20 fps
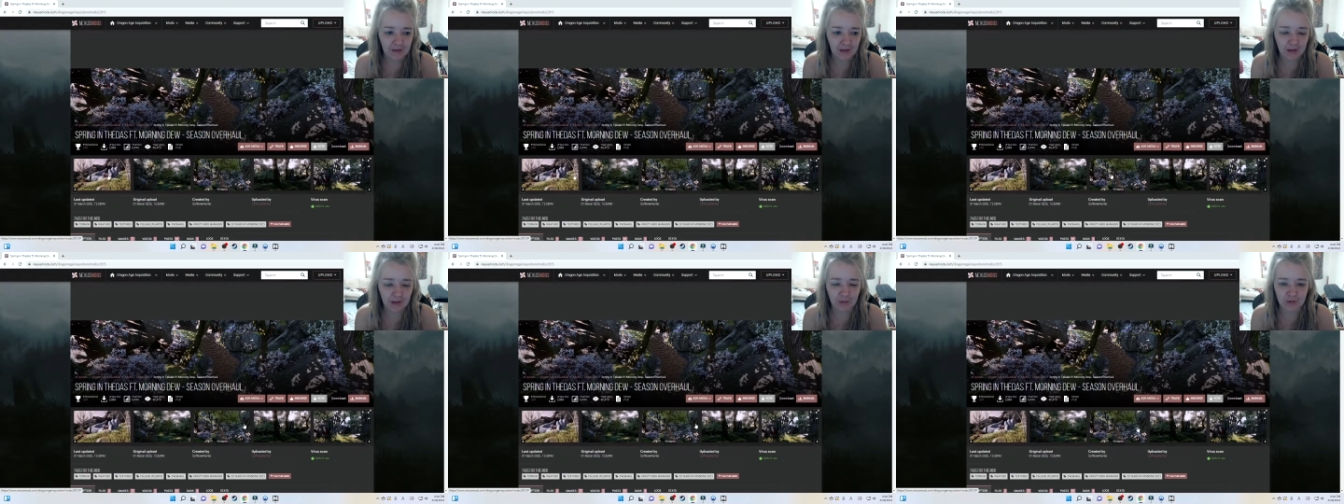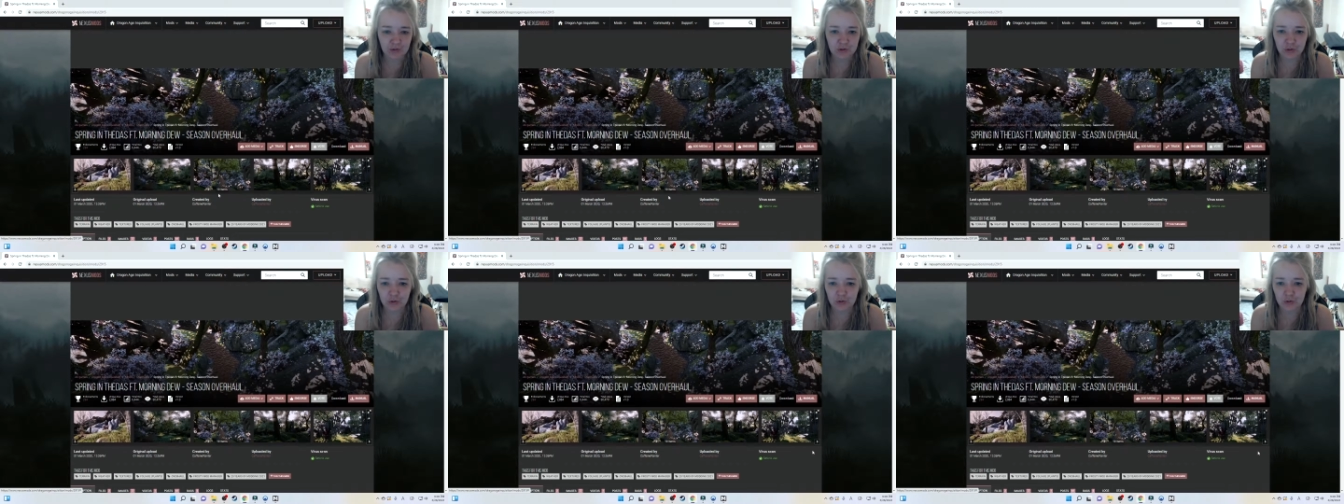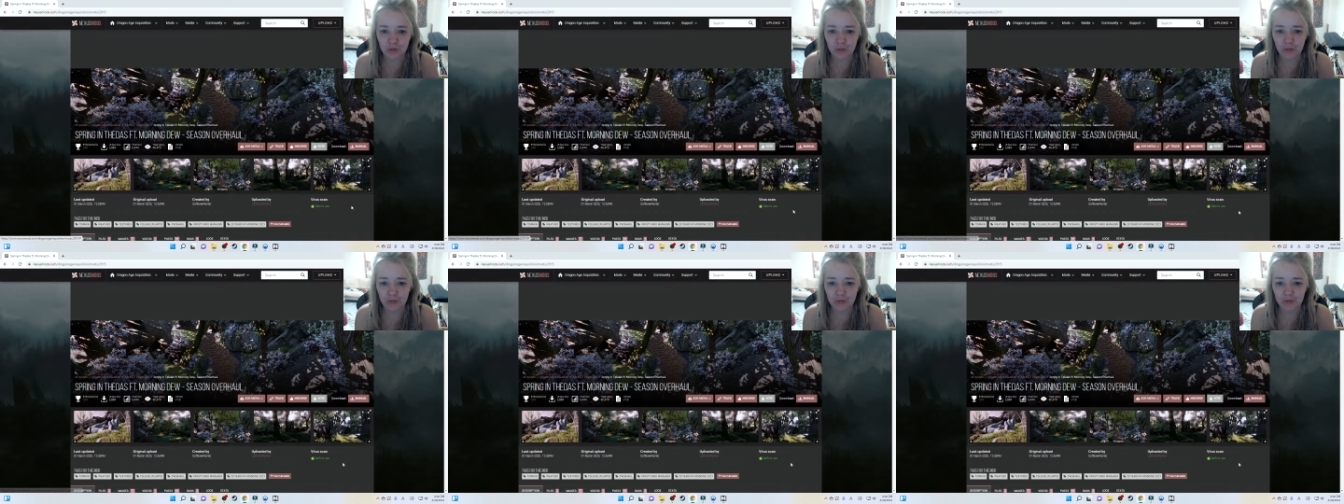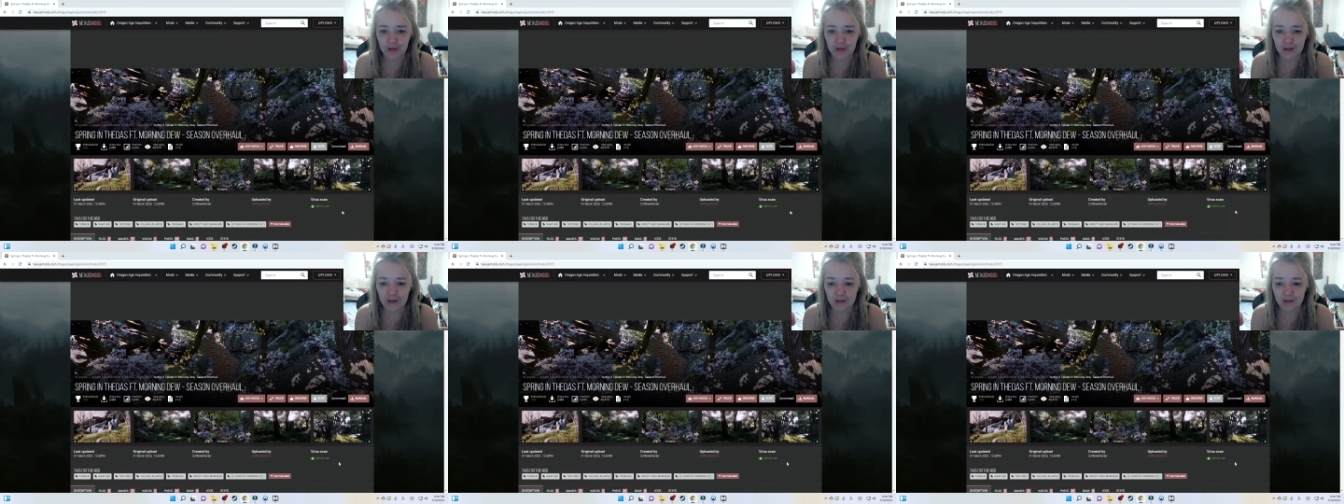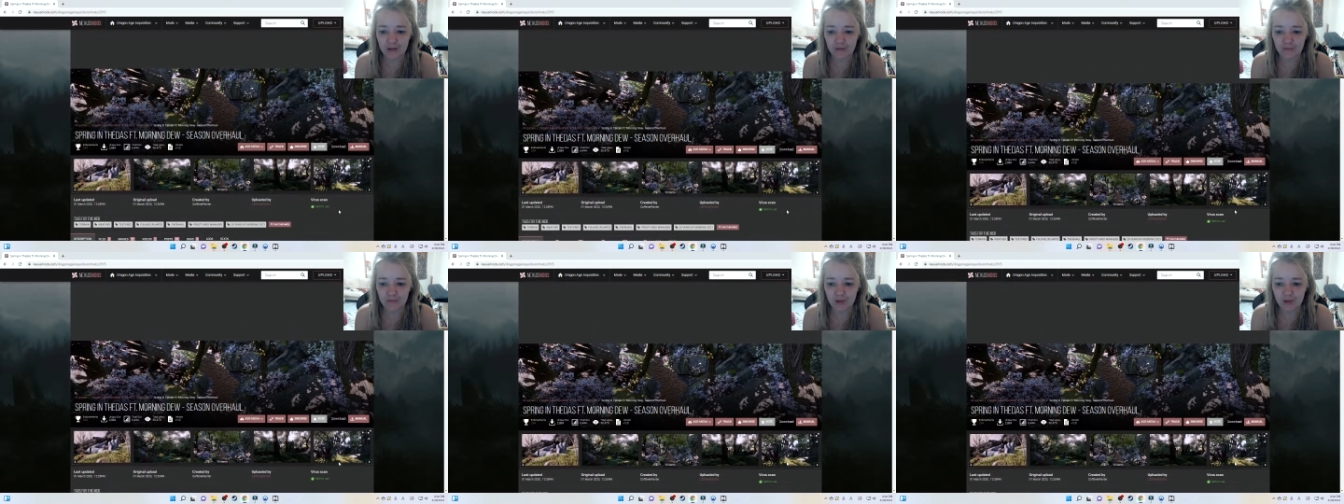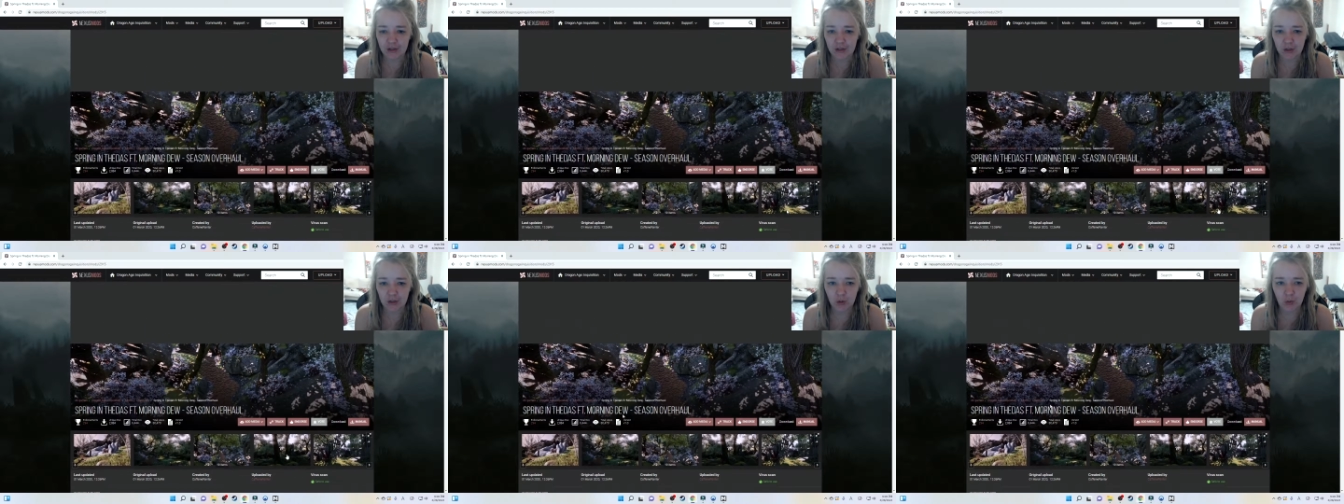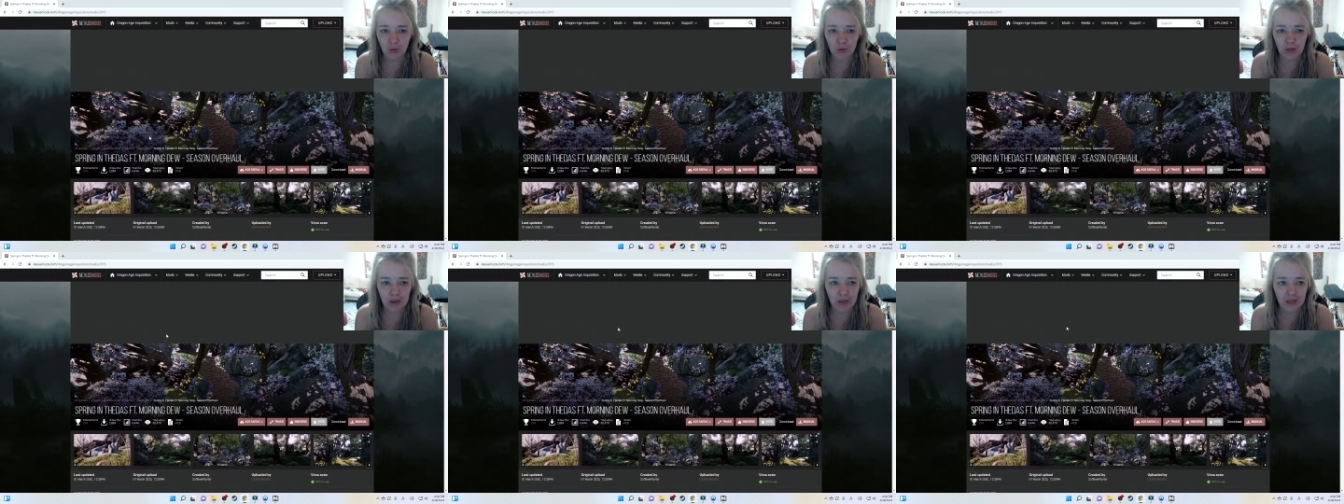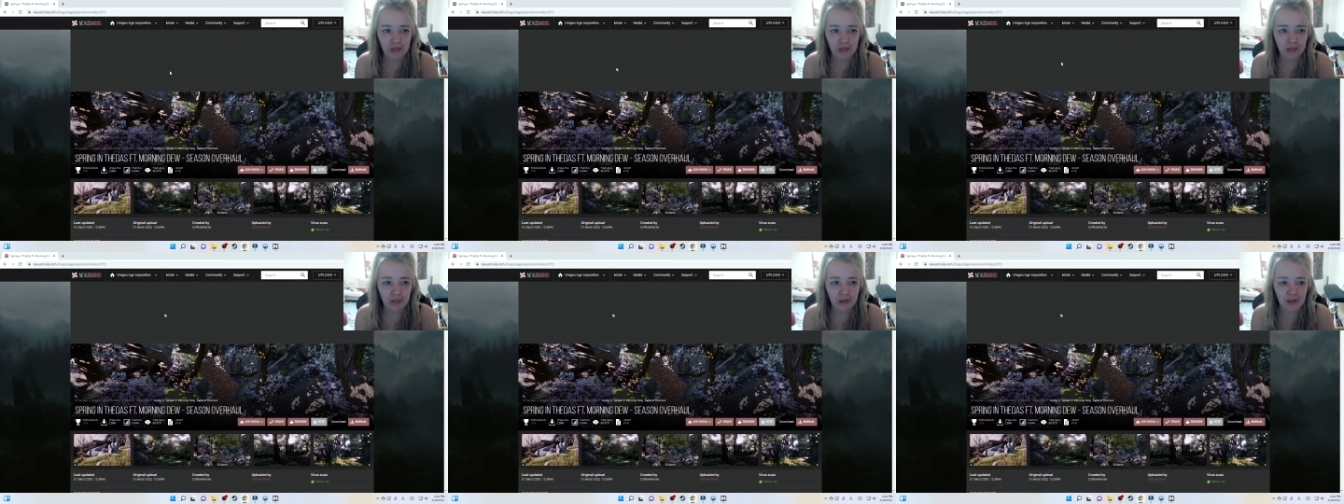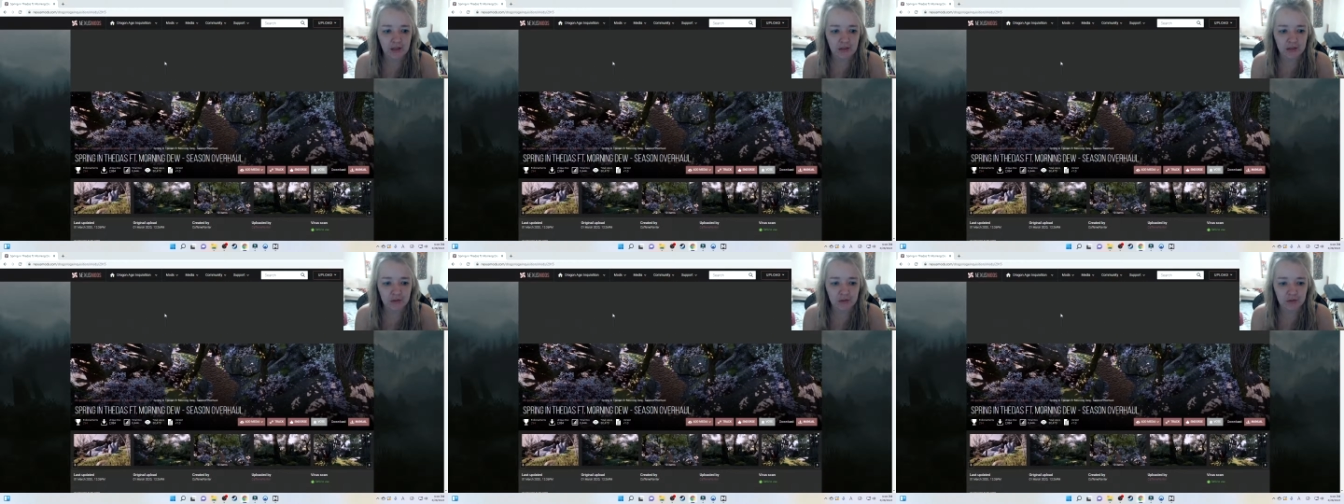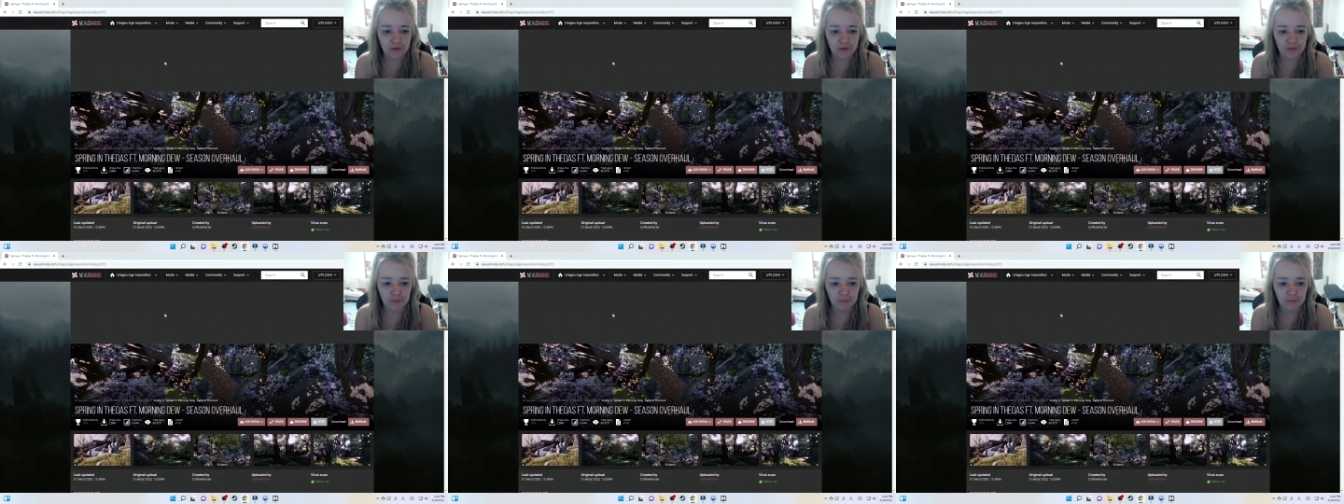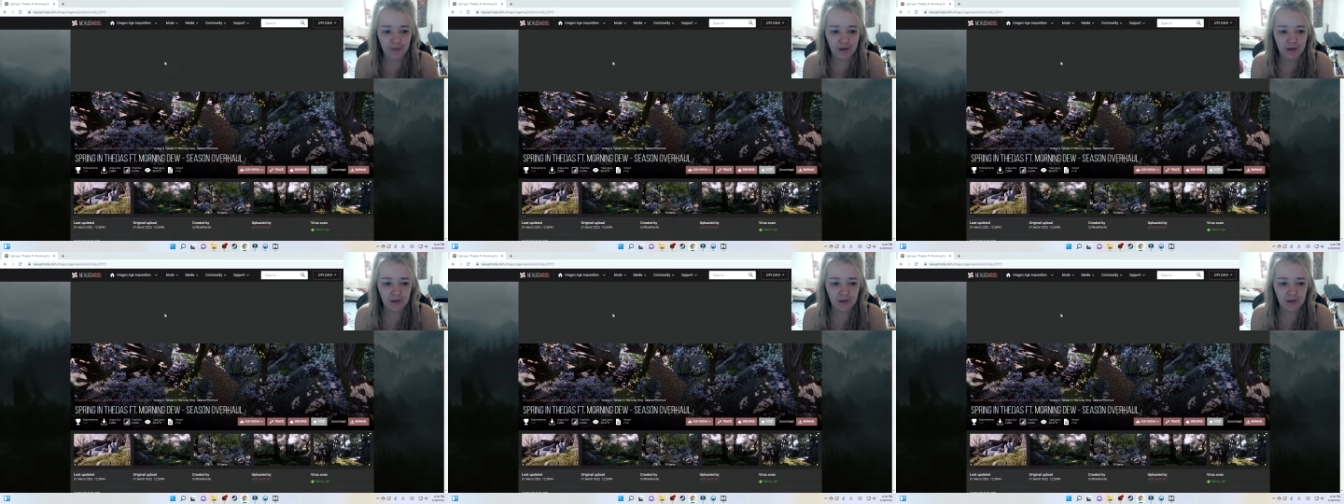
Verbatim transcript: will show you in a video later.